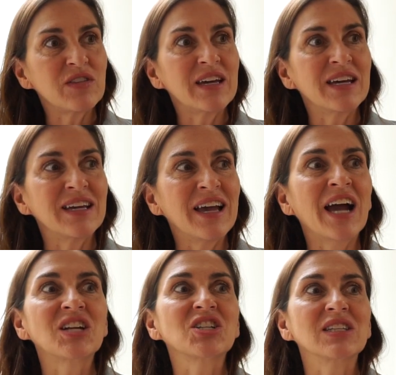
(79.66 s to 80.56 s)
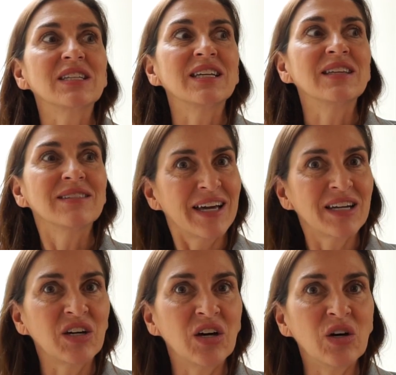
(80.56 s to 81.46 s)
they actually
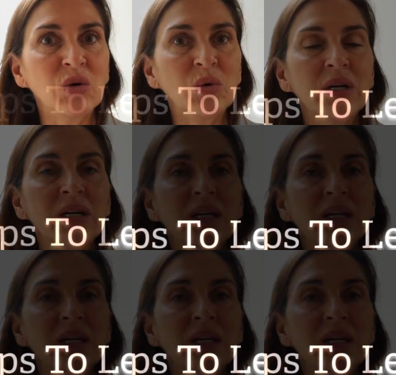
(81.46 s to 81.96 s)
let go.